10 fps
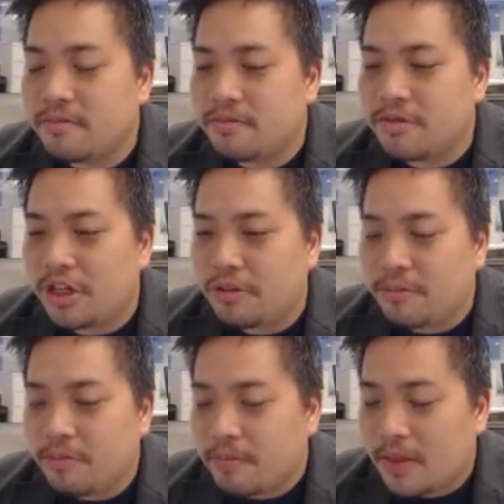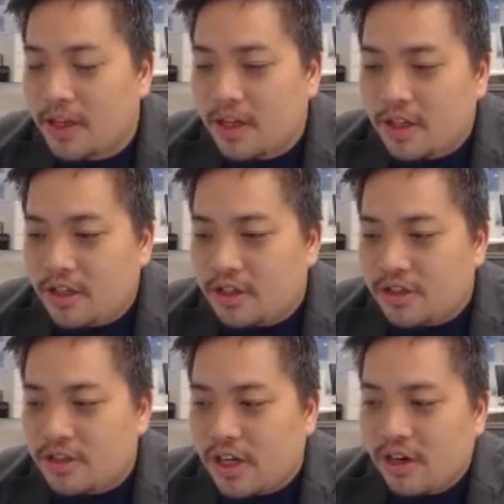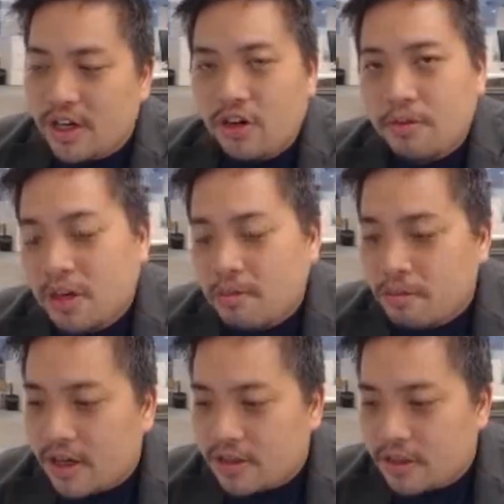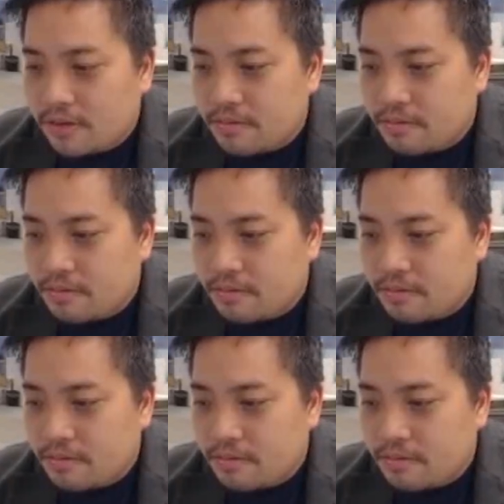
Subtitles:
So, you just start out, open up a browser,